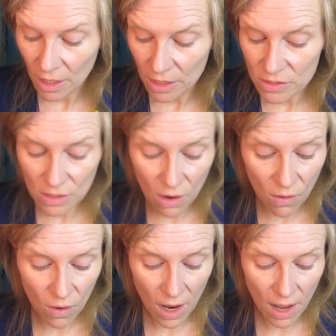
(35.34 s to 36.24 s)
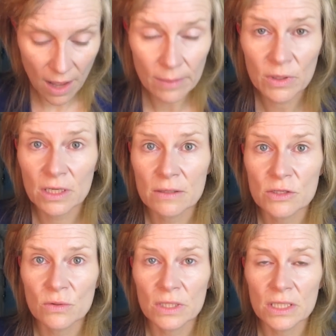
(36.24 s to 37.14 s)
So I'm gonna
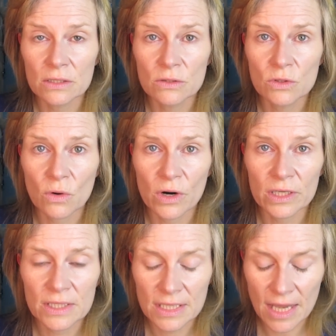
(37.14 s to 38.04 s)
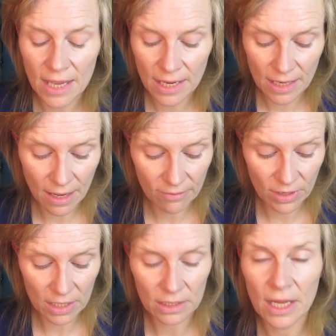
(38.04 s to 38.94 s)
do a little tutorial today. I've
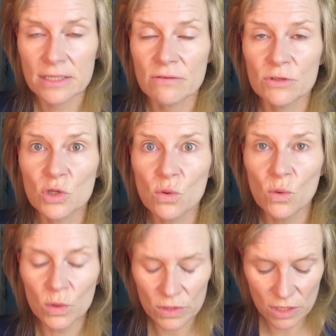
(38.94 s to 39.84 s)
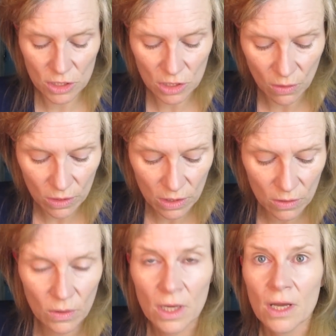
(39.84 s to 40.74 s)
got lots of tools to show
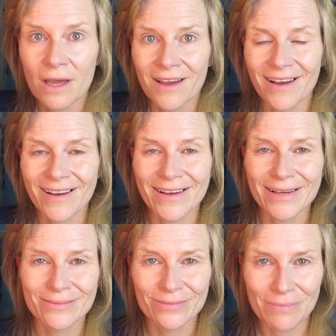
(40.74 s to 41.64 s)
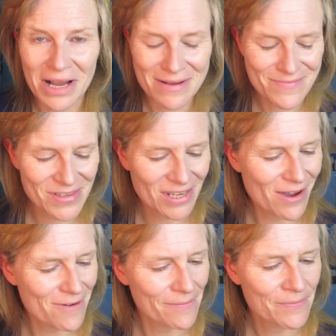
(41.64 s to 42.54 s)
you, Mom.
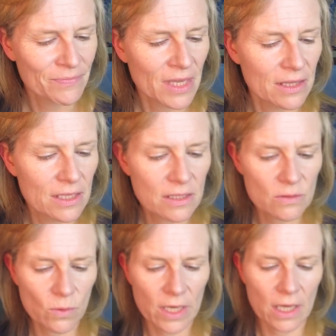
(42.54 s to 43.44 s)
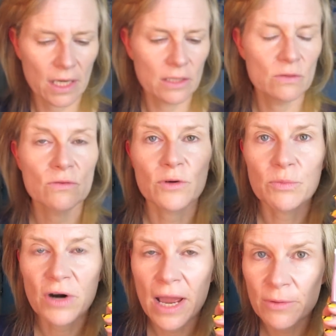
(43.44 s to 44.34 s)
So this is what I use for
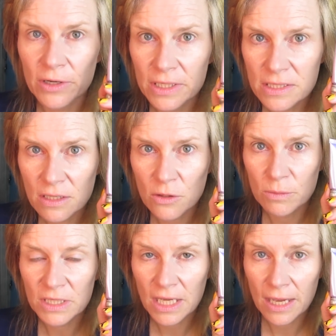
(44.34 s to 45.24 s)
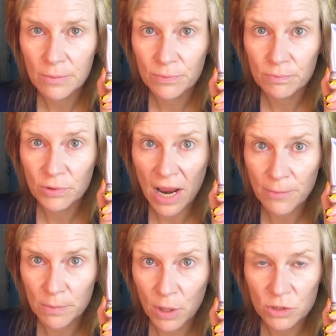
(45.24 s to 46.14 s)
primer. It's the Urban Decay
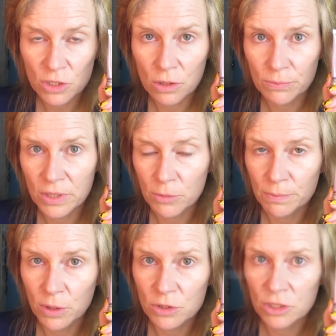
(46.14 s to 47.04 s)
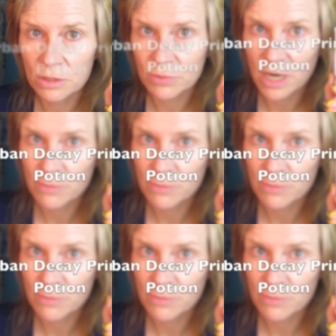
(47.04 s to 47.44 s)
Primer Potion, or Primer Potion.